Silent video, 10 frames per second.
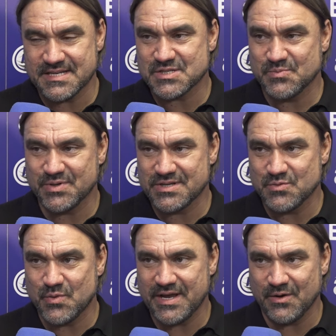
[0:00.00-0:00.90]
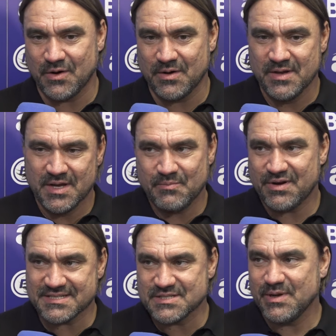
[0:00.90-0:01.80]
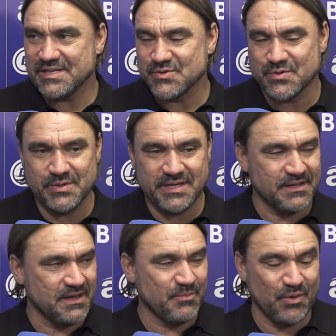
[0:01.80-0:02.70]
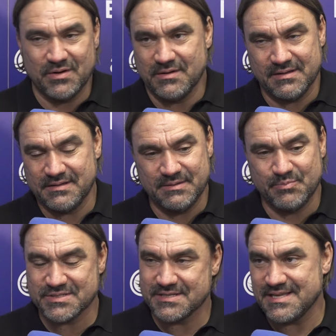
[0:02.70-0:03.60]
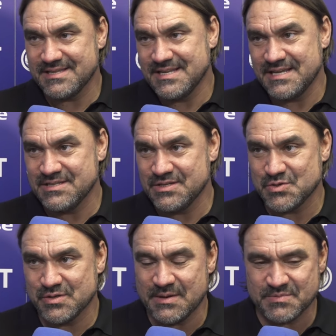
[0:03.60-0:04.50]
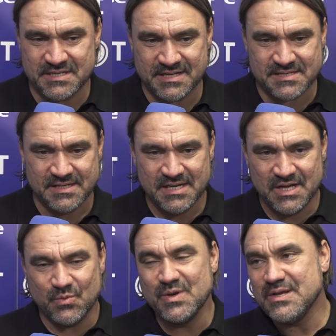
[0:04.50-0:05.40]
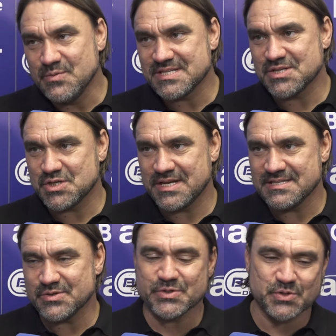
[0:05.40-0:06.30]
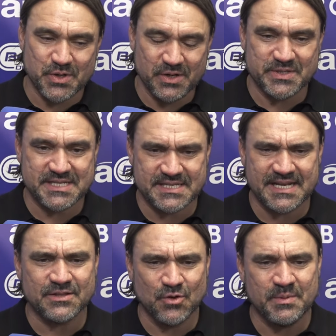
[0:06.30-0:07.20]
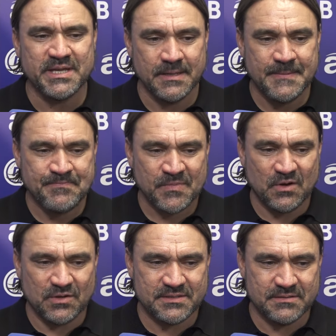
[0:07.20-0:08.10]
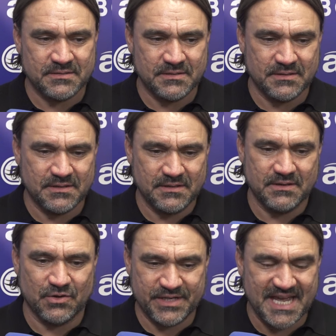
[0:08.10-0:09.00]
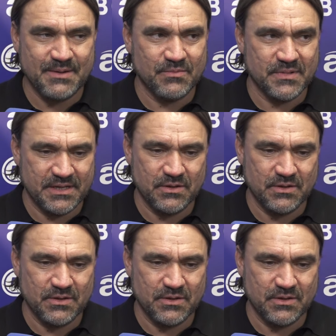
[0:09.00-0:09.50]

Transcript: has to put it away or pass the ball to Cree. He puts it then into an empty net. Really with a chance. Also Joel with his header. Normally on a game